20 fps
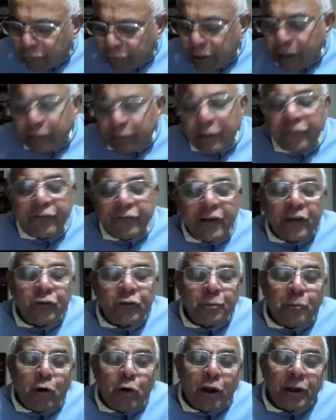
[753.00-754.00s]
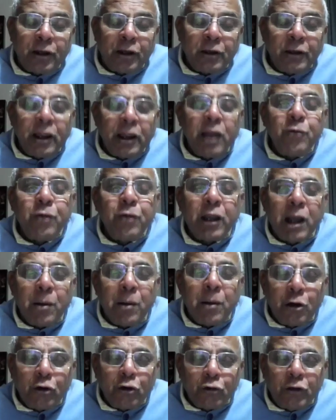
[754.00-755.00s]
So that's the first point. Then we
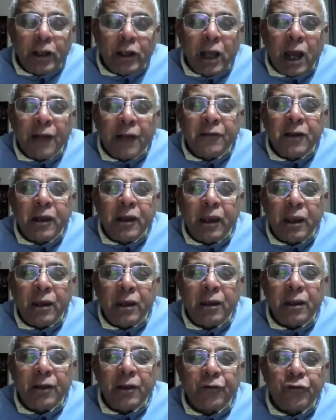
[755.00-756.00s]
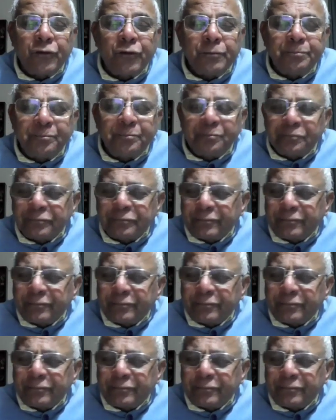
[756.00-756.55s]
come on to the other areas.